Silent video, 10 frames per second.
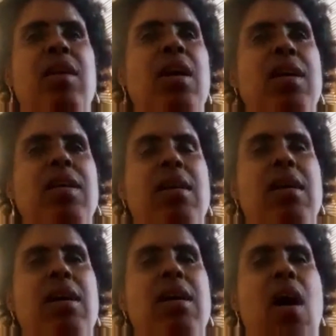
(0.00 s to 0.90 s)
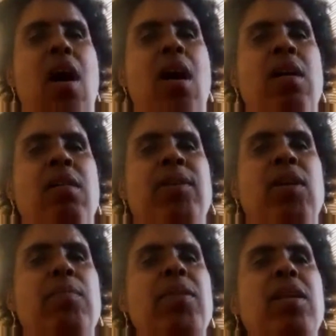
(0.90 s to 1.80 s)
with the diversity, because
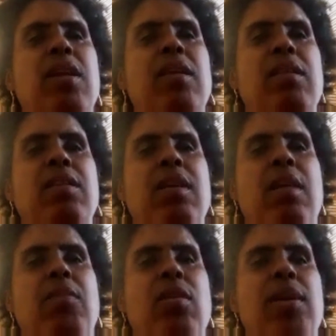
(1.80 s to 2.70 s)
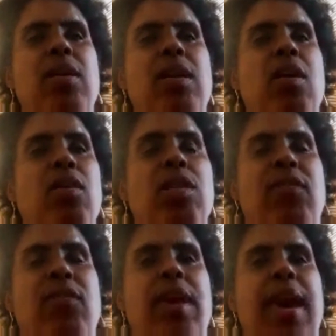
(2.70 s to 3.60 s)
our, you know,
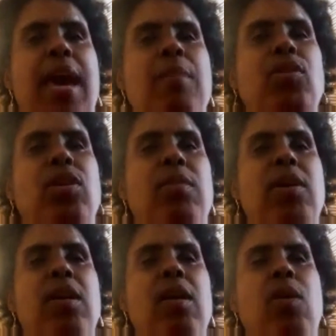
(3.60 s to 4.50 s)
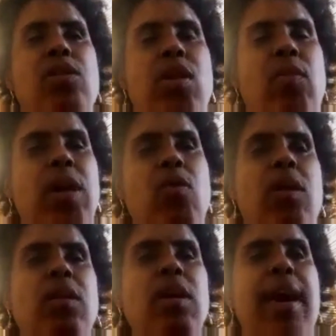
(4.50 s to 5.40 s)
our community, the disabled
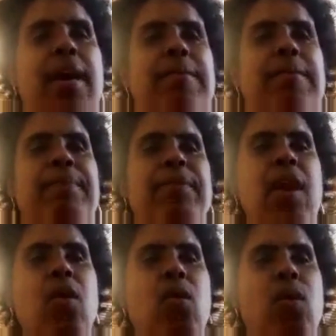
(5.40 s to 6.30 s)
community or differently